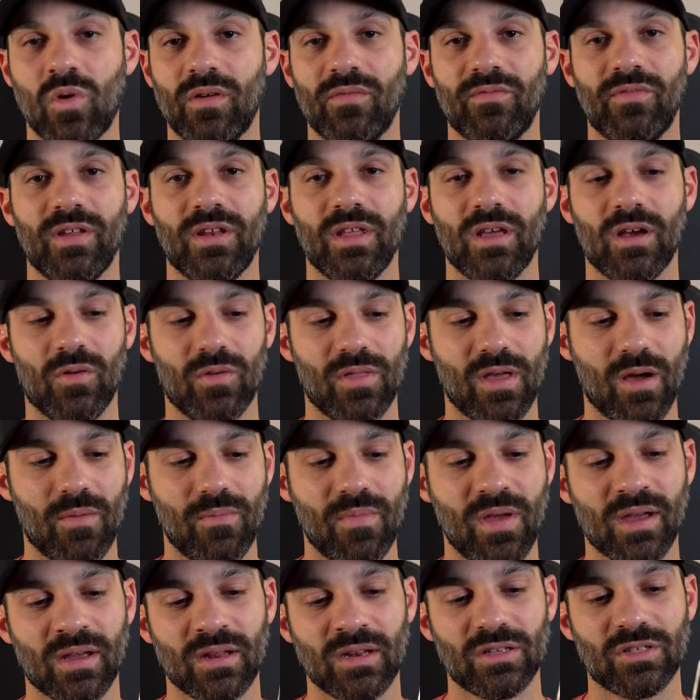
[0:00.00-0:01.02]
one video without
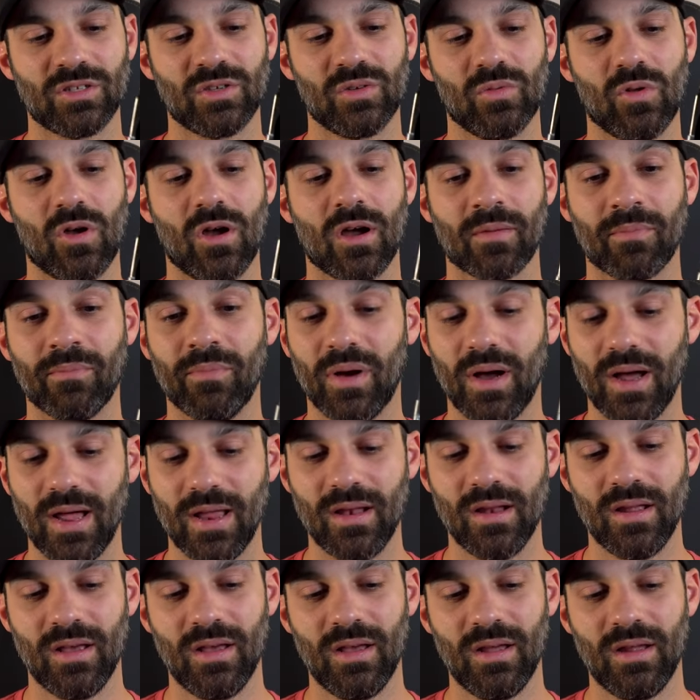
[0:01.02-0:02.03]
making it too long,
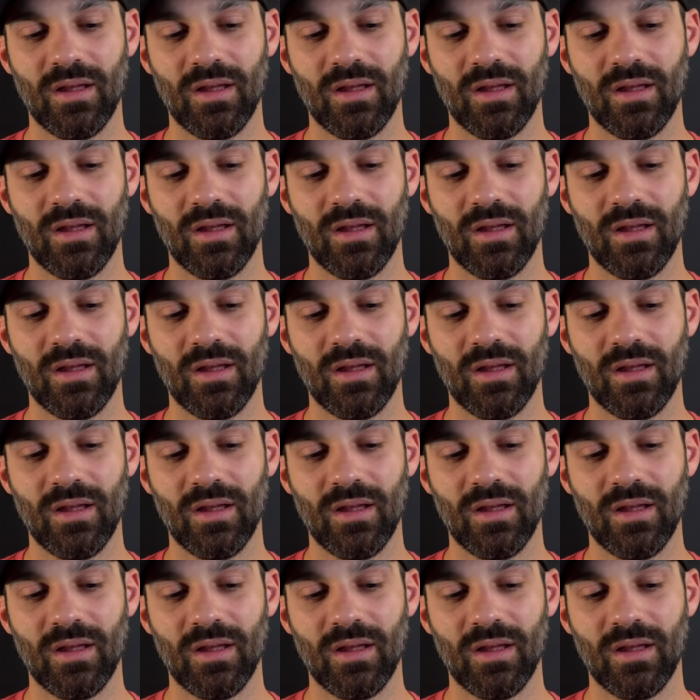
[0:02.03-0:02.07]
but